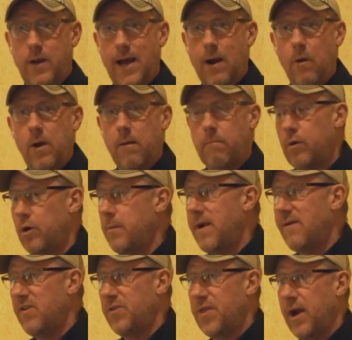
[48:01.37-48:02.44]
So I don't want to
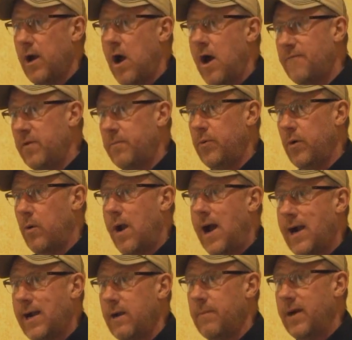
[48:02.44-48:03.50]
broom everything off and put
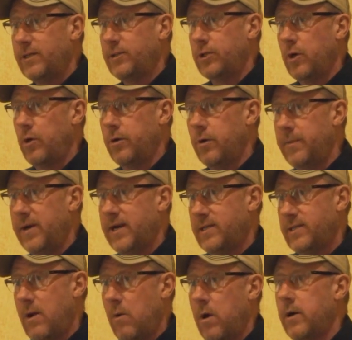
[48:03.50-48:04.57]
rock in my shoulder
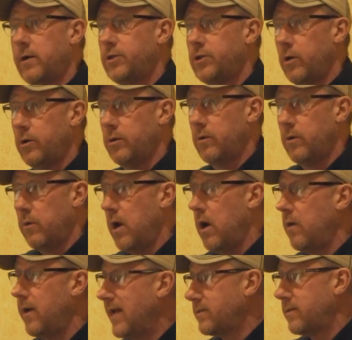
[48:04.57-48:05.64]
because I wanted to shoulder the
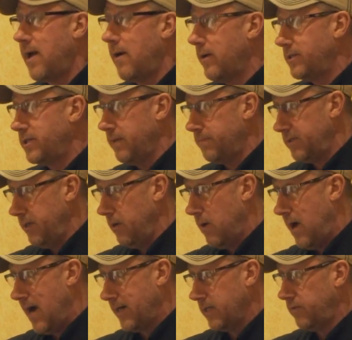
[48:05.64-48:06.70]
road. That's not what chip seal
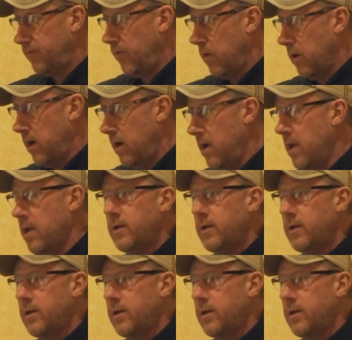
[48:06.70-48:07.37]
rock is for.